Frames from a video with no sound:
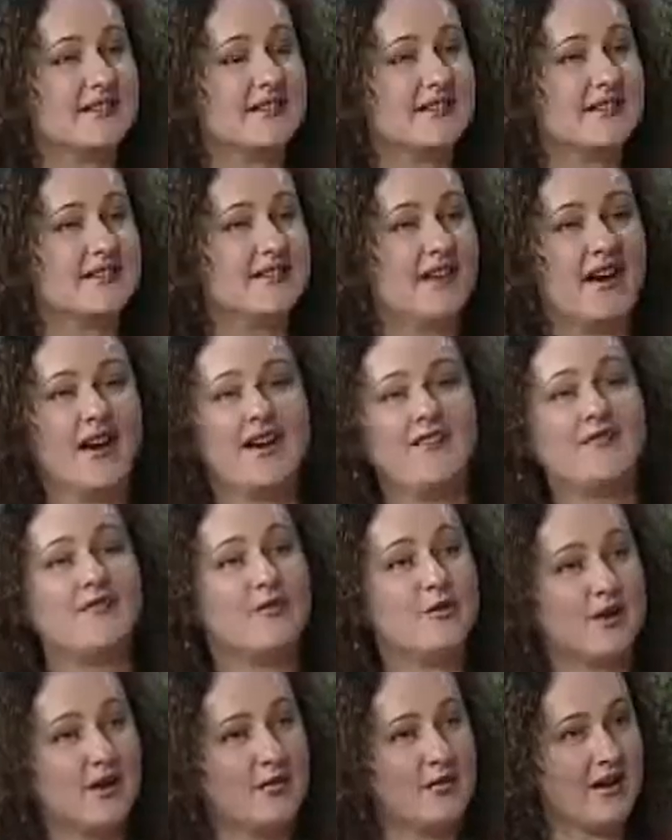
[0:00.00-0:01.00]
see if I have
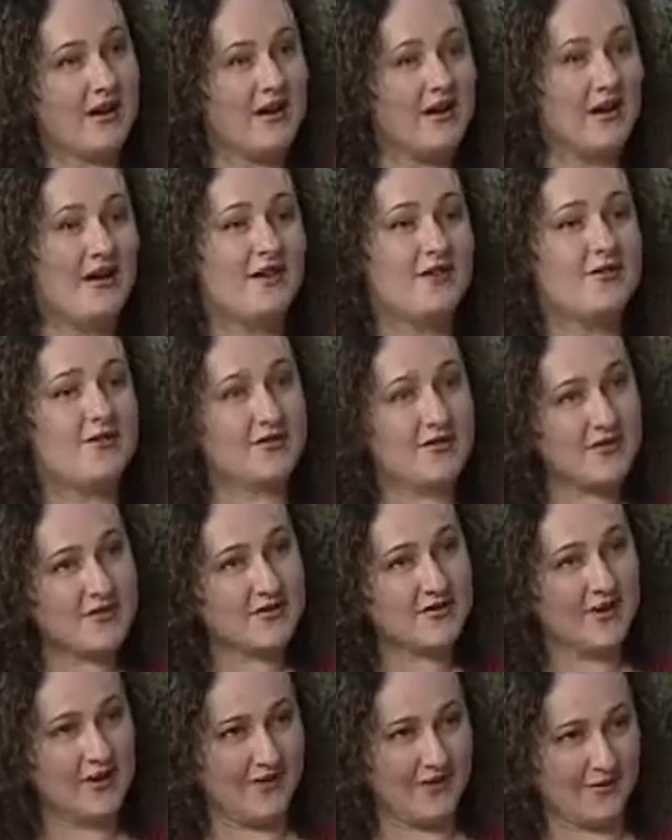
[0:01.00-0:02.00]
food in my
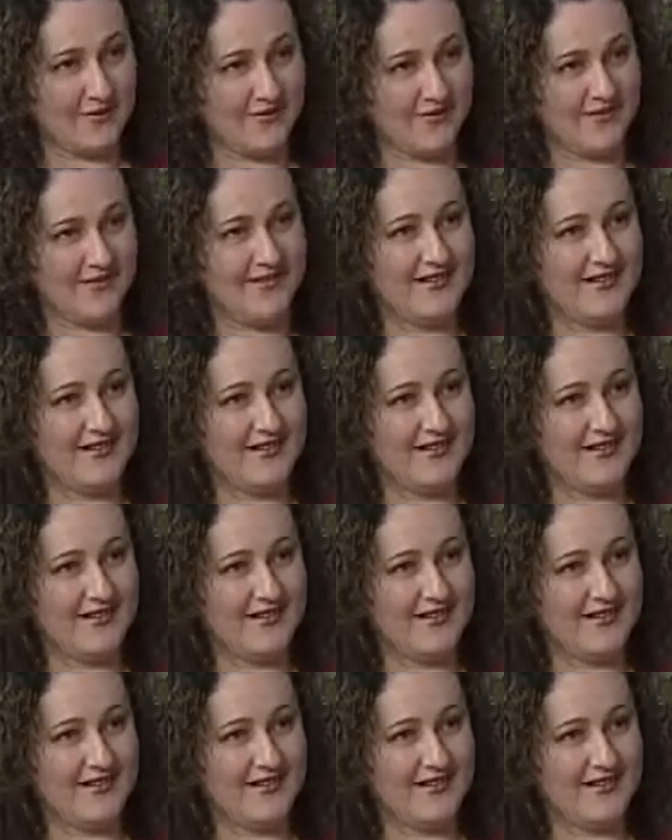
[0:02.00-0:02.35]
refrigerator.